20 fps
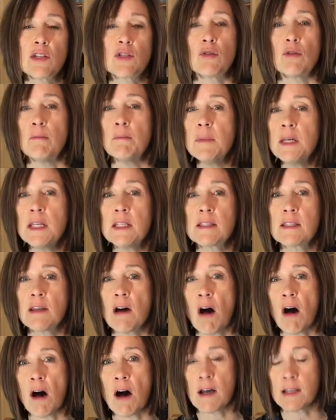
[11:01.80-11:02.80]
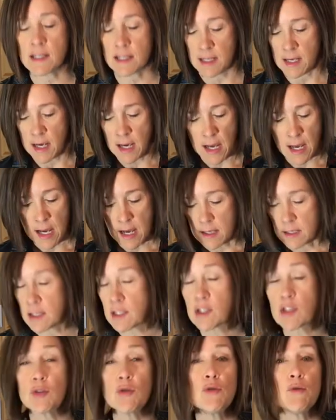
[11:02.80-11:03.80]
or a meat sauce,
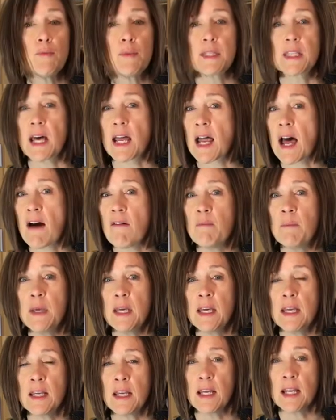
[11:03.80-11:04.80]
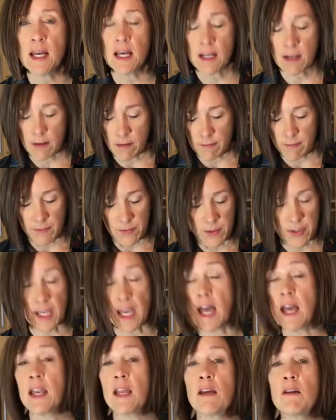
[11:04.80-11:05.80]
soups that have meat in it,
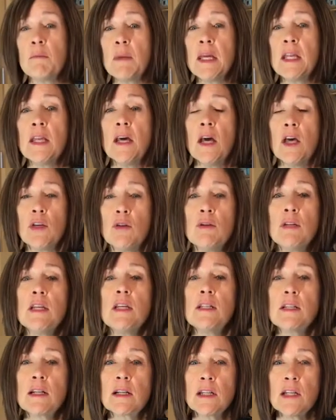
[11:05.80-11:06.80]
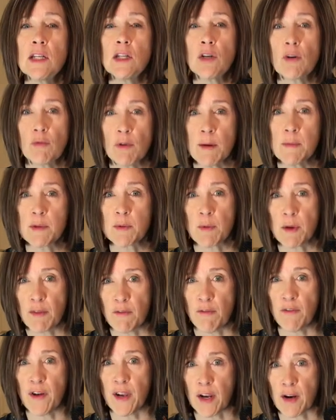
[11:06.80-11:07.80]
canning meat, you need to clean your rims with
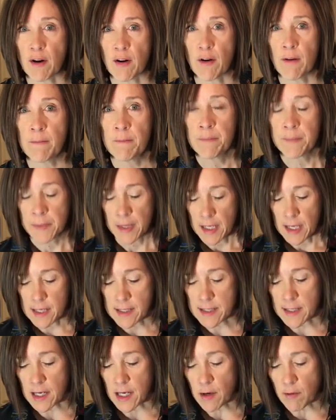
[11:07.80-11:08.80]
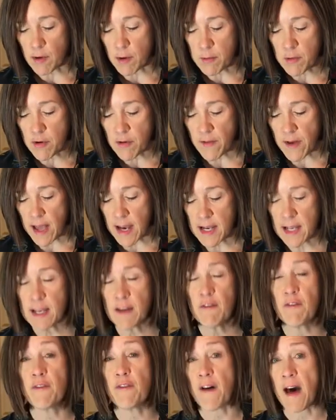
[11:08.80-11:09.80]
vinegar. It's going to remove any
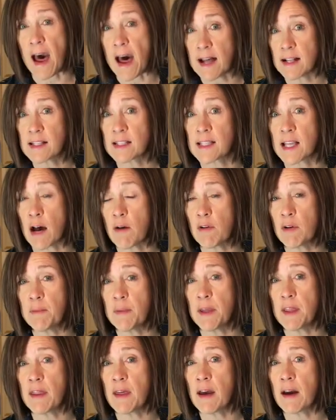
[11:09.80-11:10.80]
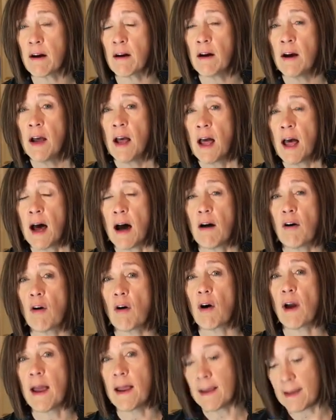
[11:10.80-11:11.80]
fats that would be there
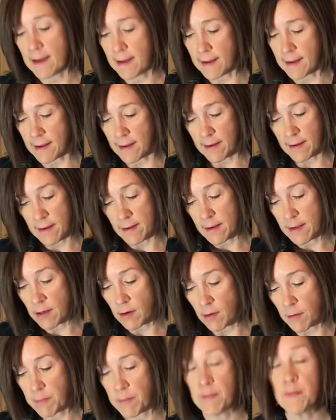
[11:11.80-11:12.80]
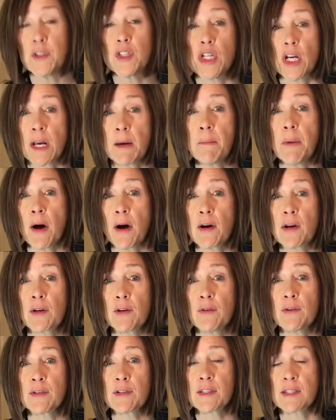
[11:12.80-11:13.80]
or any, you know, chicken
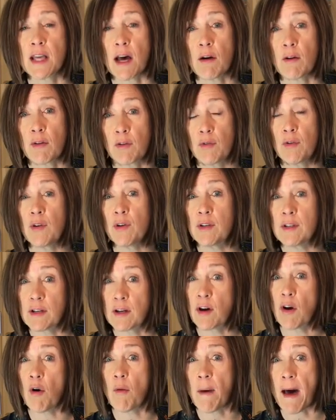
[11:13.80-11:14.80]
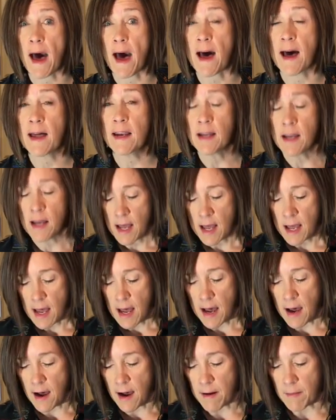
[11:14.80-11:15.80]
particles that could go bad,
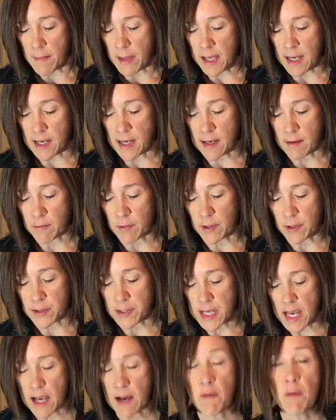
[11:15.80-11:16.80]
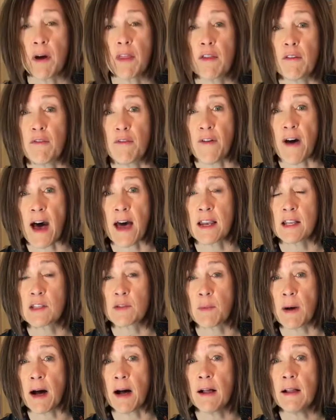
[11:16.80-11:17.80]
and it will take away the fat as
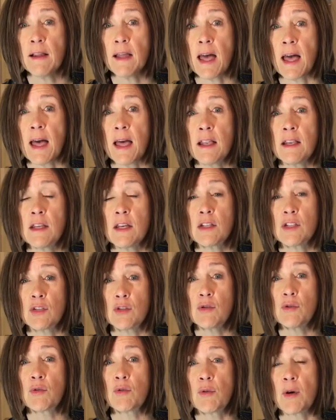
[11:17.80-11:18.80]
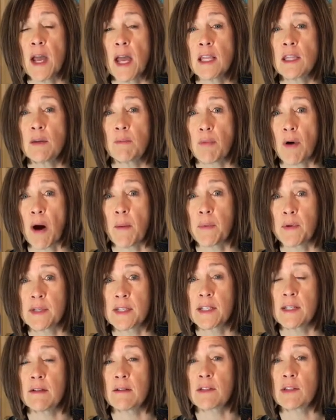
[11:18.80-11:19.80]
well and to create the proper
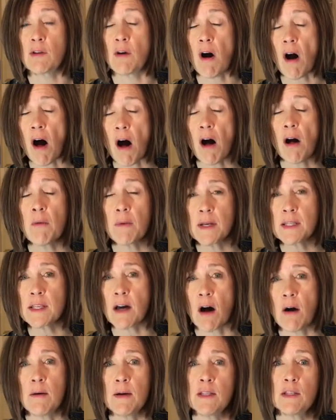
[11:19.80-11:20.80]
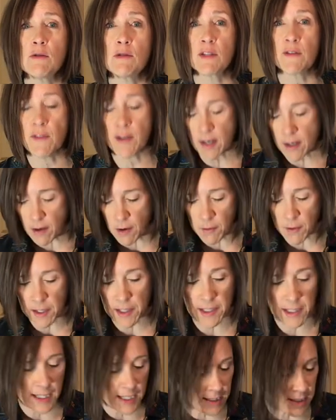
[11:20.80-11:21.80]
seal. So always use vinegar when
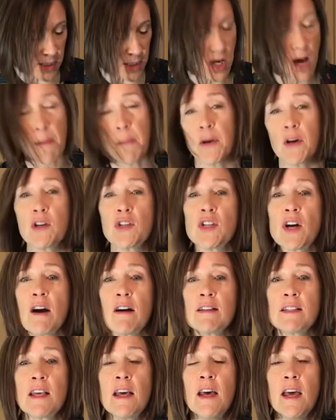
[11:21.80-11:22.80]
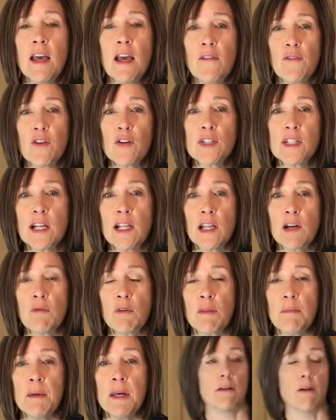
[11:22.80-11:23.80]
cleaning the top of your jars if you're dealing
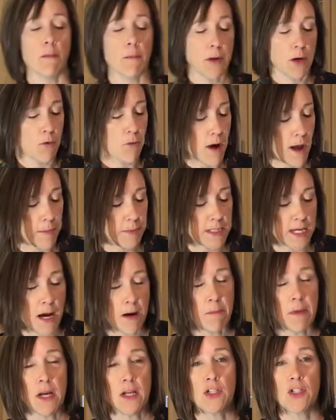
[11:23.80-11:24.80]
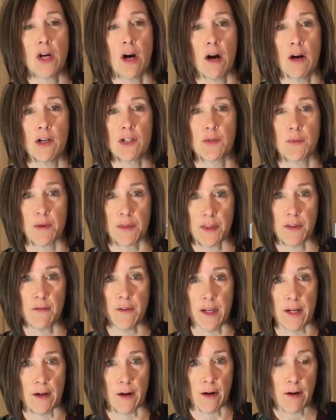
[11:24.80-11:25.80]
with meat. I'm going to wipe down my jars with the
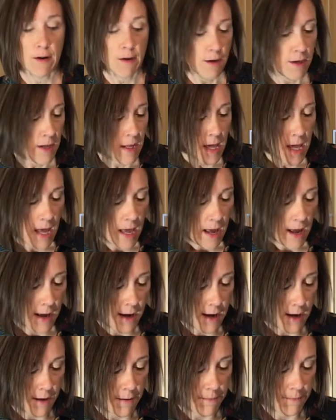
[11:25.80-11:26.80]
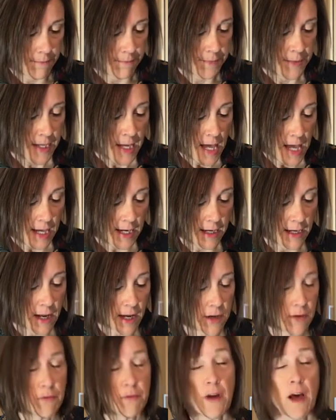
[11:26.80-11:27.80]
vinegar. And
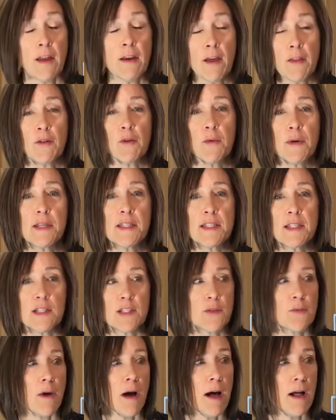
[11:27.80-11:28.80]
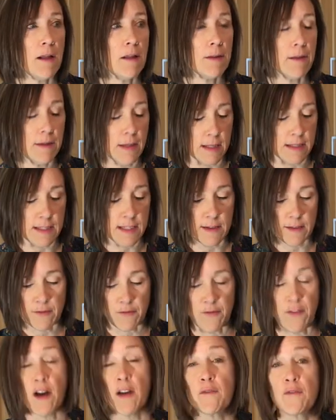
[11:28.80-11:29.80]
another reason as well that's
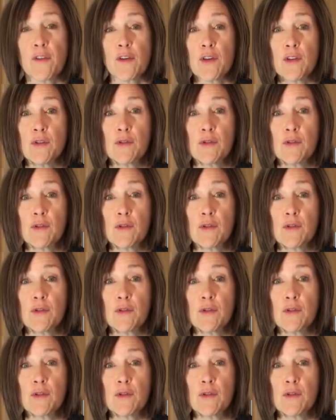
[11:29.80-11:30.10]
fun for